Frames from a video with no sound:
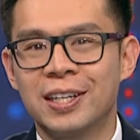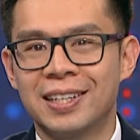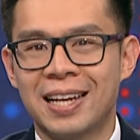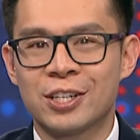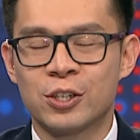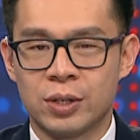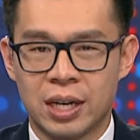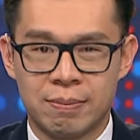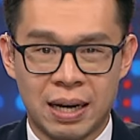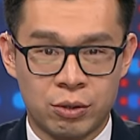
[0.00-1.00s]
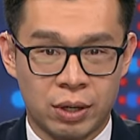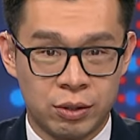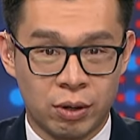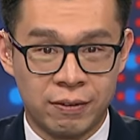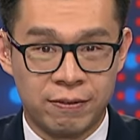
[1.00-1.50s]
election in May
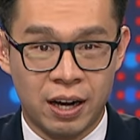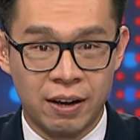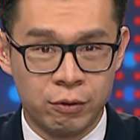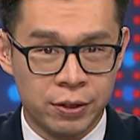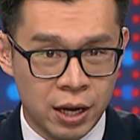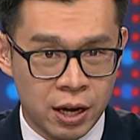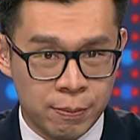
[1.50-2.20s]
2025, with